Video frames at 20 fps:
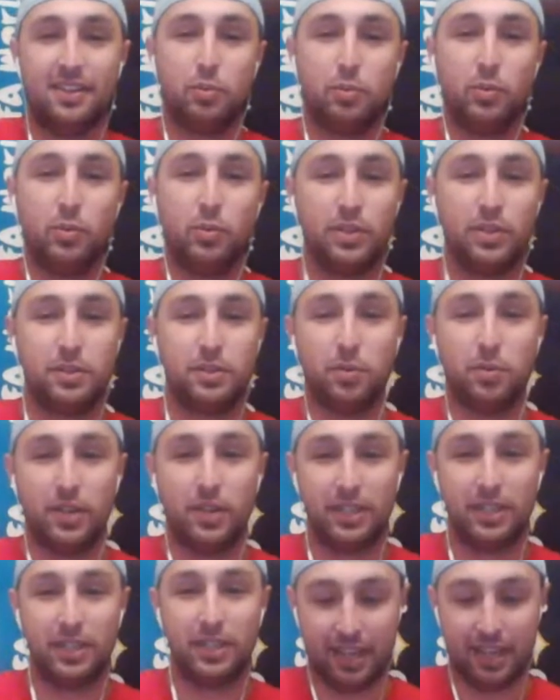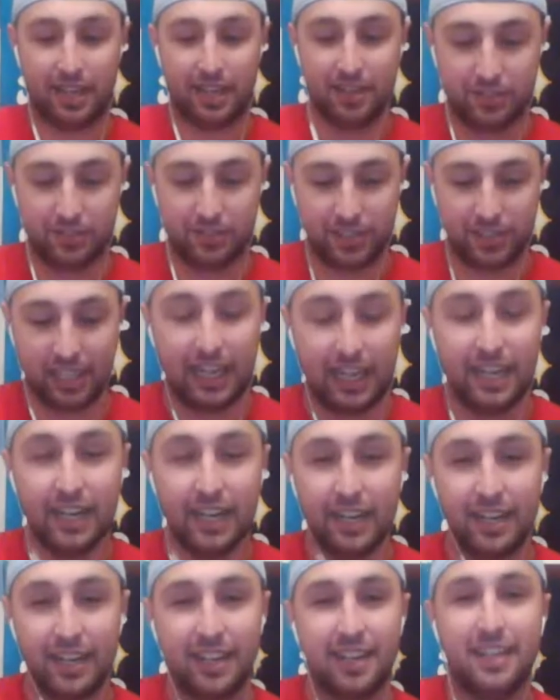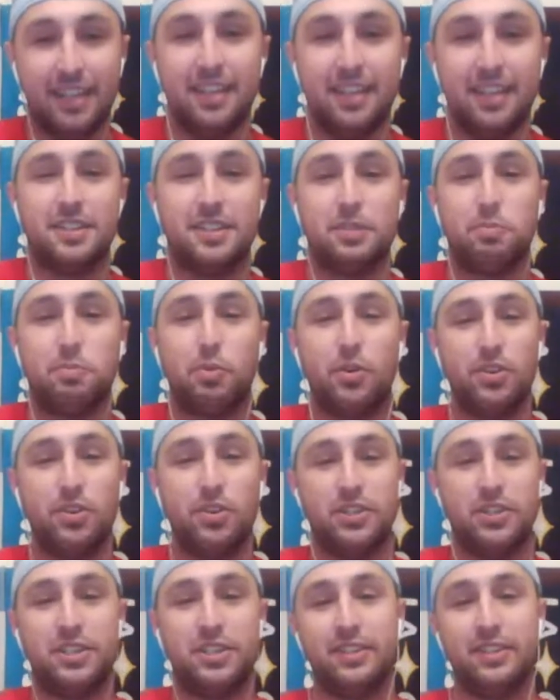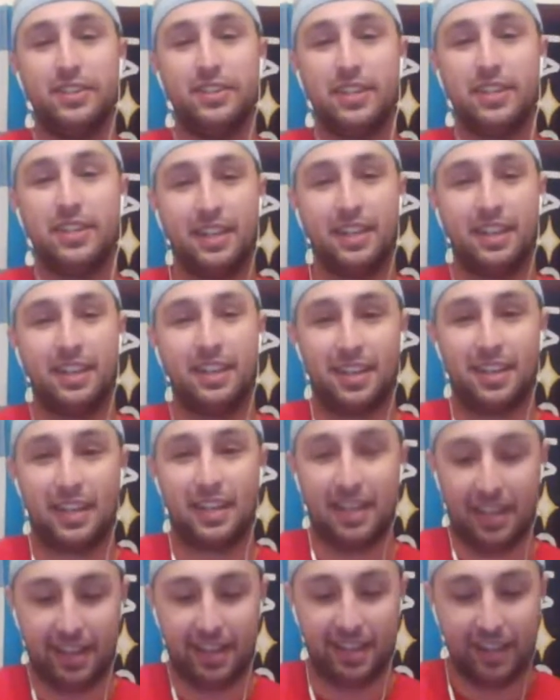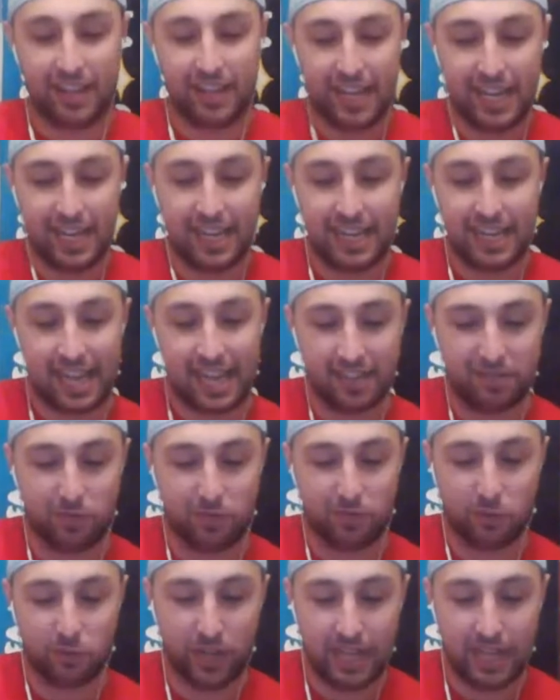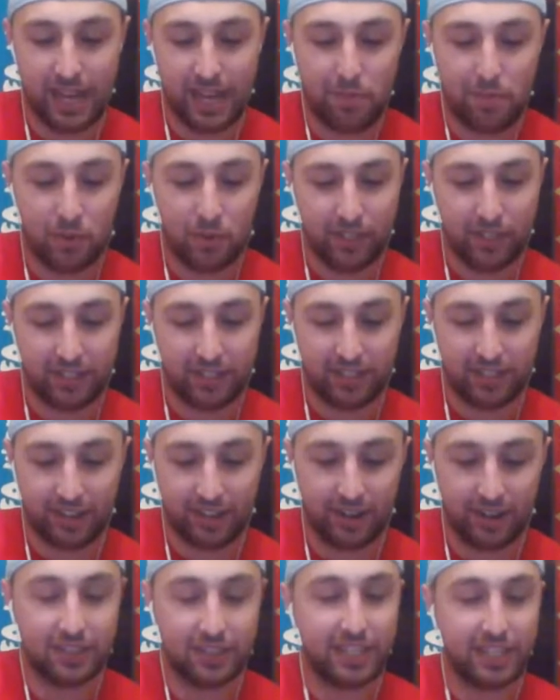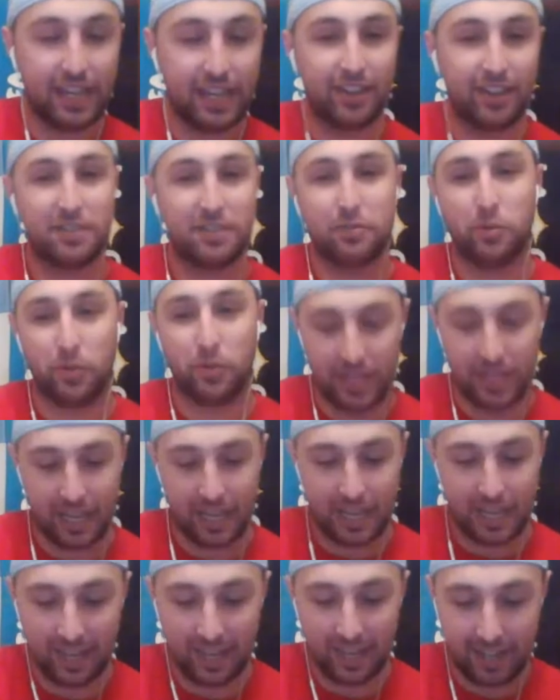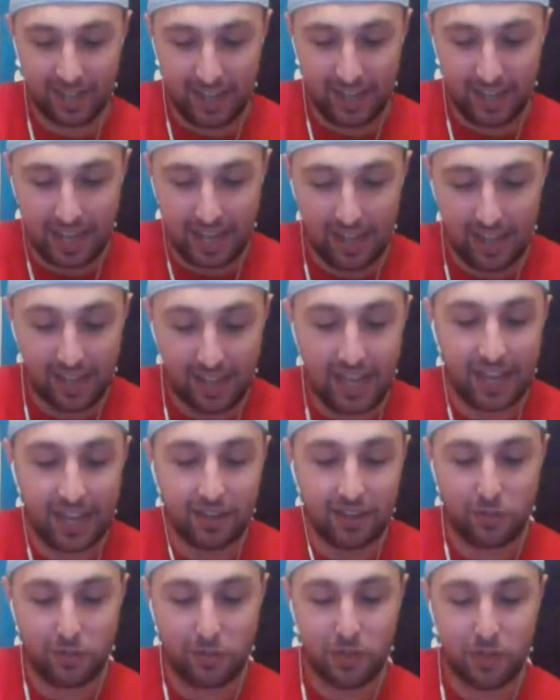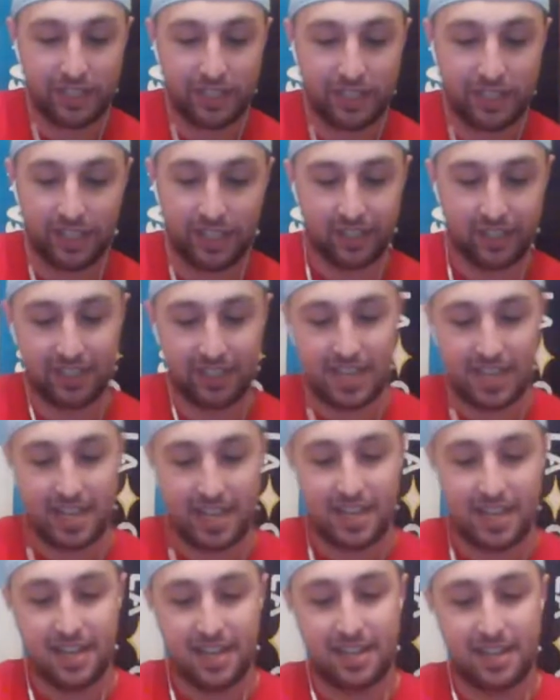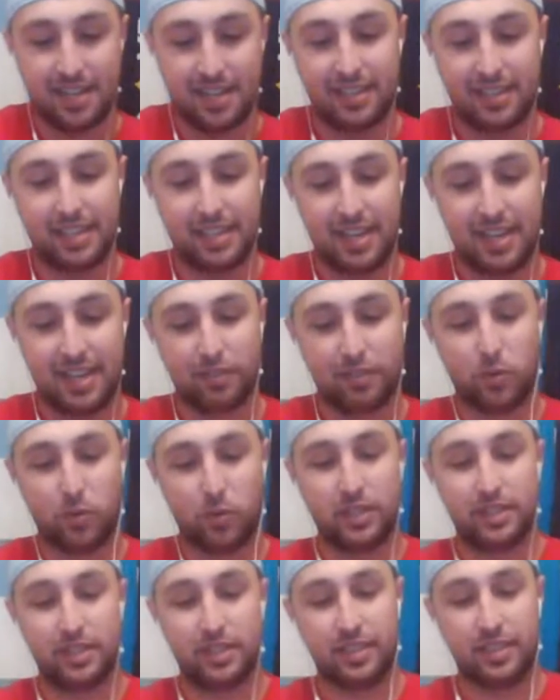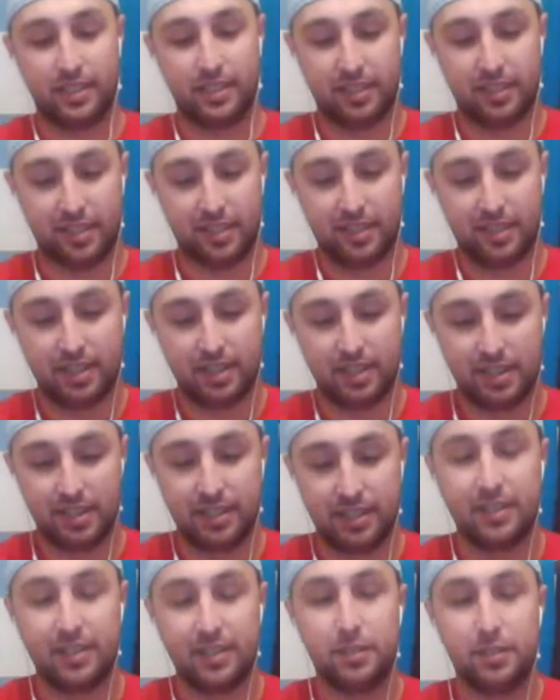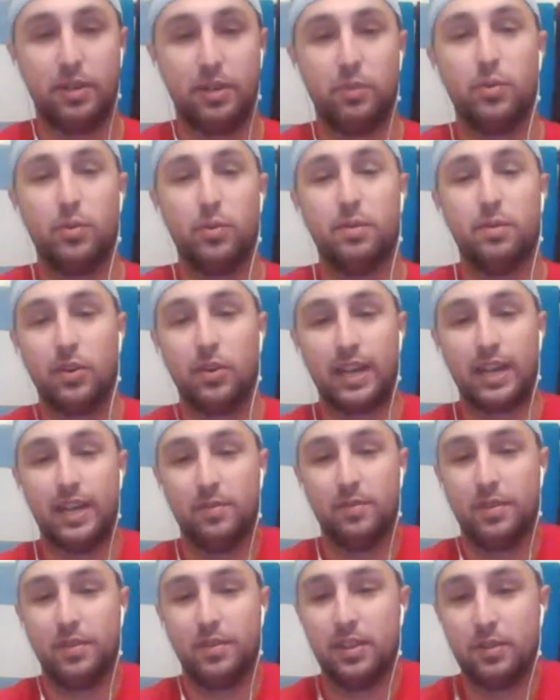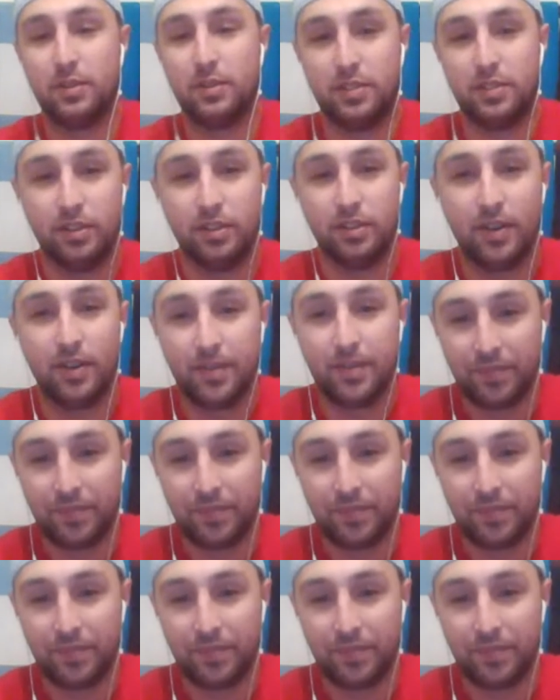with Sporting's kind of slide, the Supporters' Shield, LA has 48 points, or Seattle has 48, LA has 46, DC has 46. DC's played one more game than those two.